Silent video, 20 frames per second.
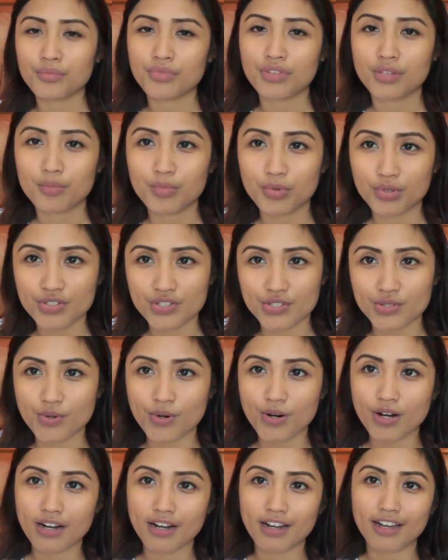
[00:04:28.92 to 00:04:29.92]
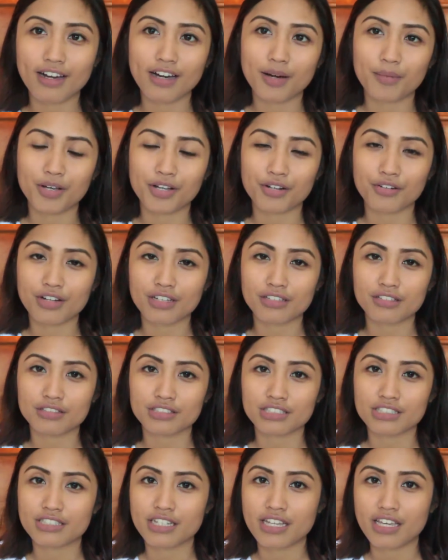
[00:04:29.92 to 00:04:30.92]
the bookstore on a
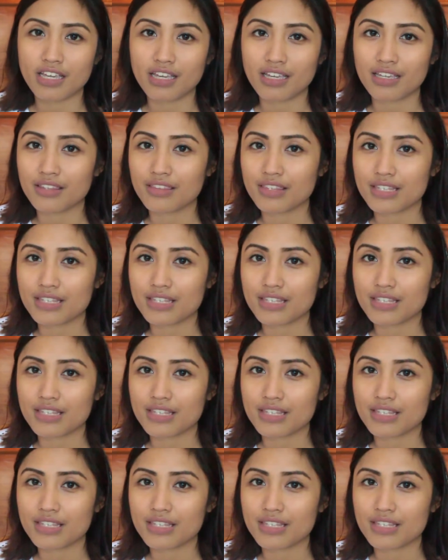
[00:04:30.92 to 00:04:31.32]
regular day,